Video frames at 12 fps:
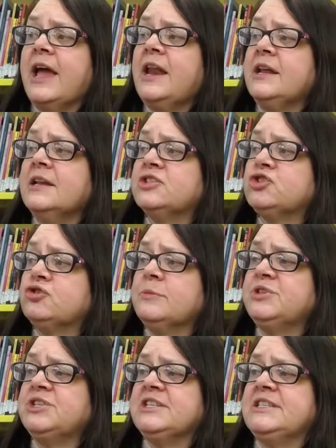any
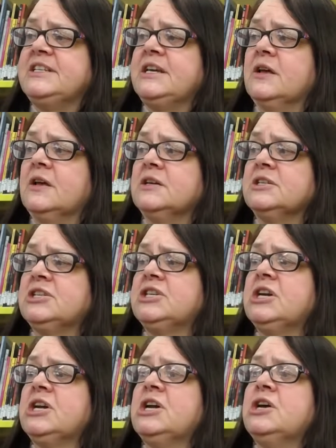scrumptious
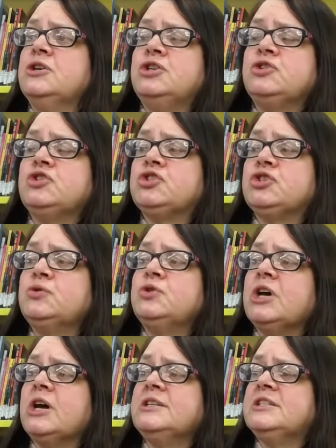dish to
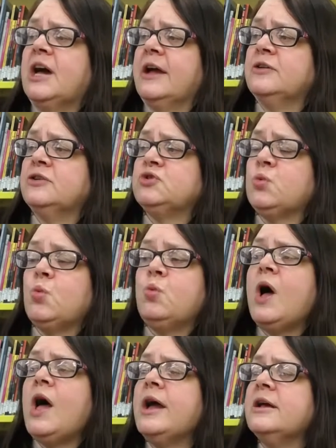suit a diner's
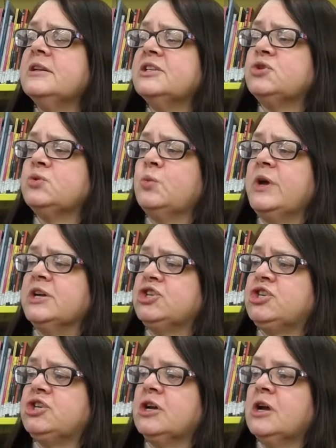wildest
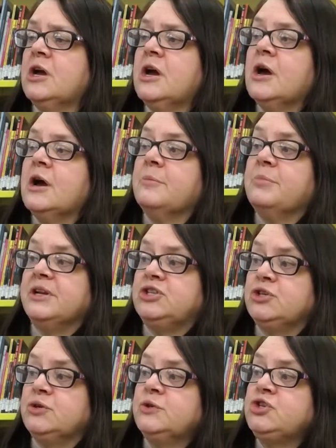wish. But
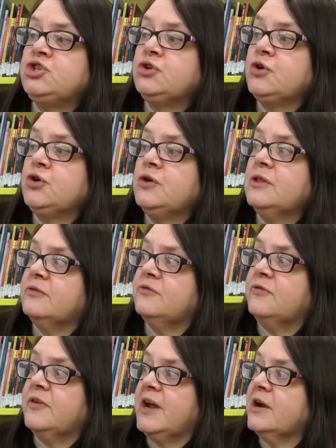to ensure the
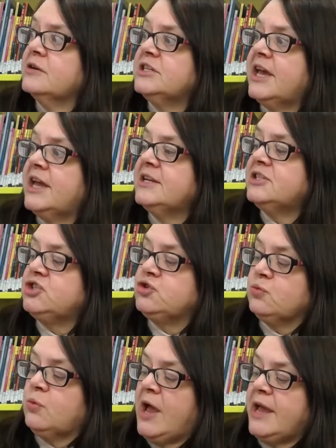fare
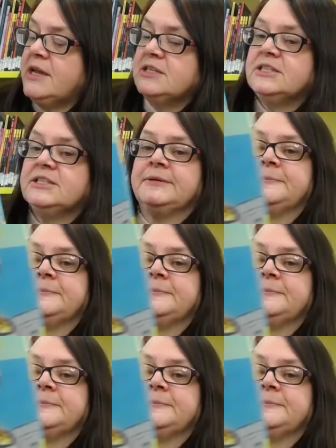tastes right,